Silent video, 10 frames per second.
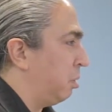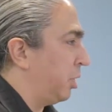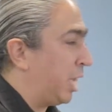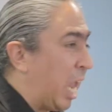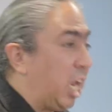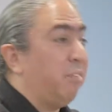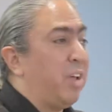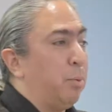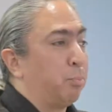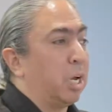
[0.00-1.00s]
the Gang of
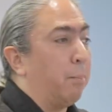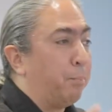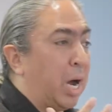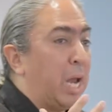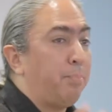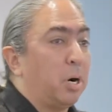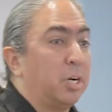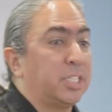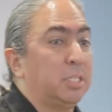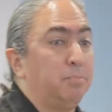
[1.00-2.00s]
Eight brought a
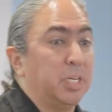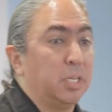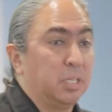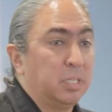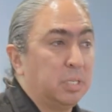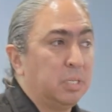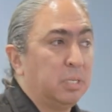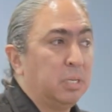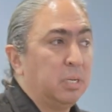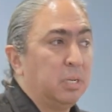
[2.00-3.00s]
bipartisan bill.
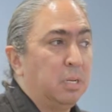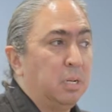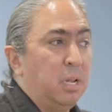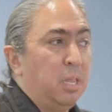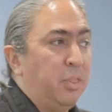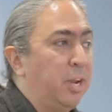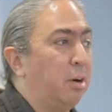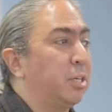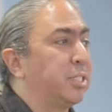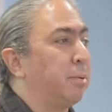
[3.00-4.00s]

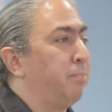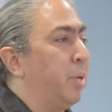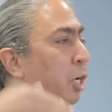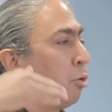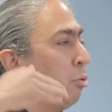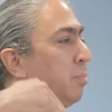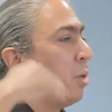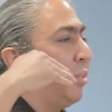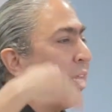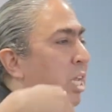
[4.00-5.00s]
There is a group
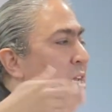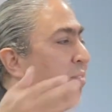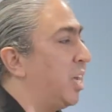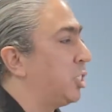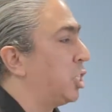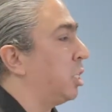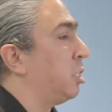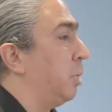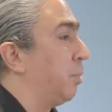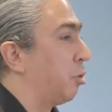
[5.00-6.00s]
called the
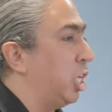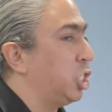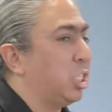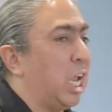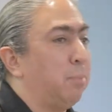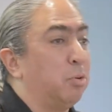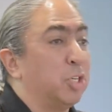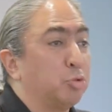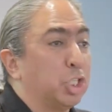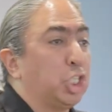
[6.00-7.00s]
Evangelical Immigration Table,
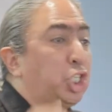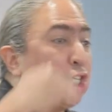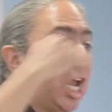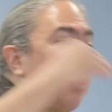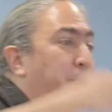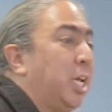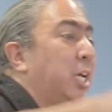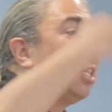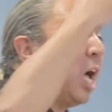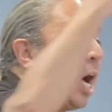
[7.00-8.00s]
which was
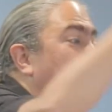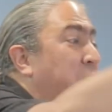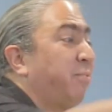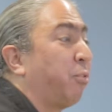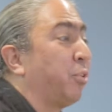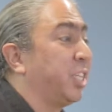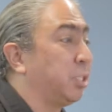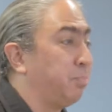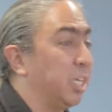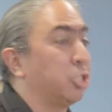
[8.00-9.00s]
championing, lobbying for this
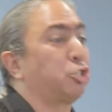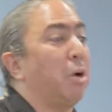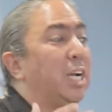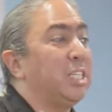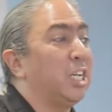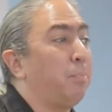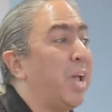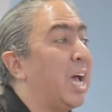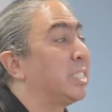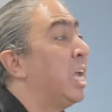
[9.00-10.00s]
bill, trying to get it
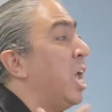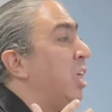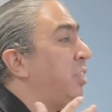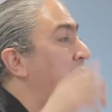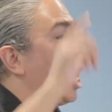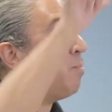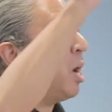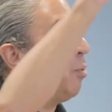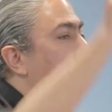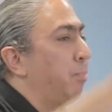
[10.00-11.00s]
passed. They came
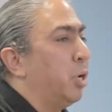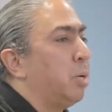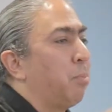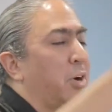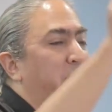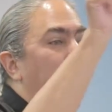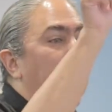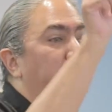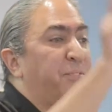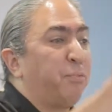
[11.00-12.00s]
out with a bookmark that
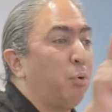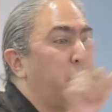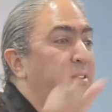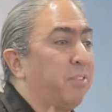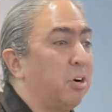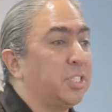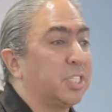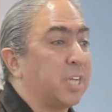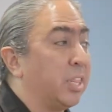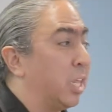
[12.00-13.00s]
had 40
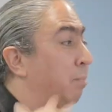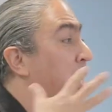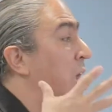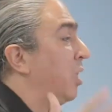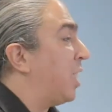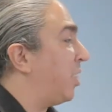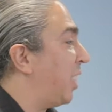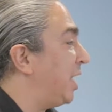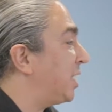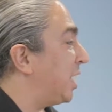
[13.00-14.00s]
verses on them that
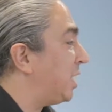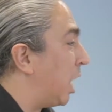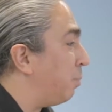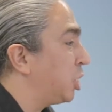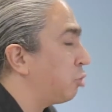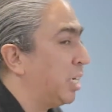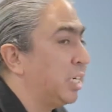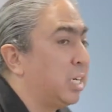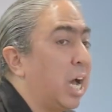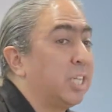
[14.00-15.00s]
they said
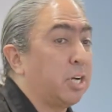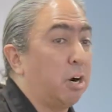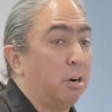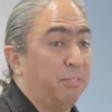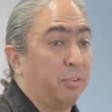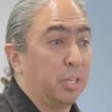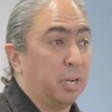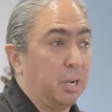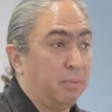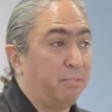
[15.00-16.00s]
demonstrated God's heart for the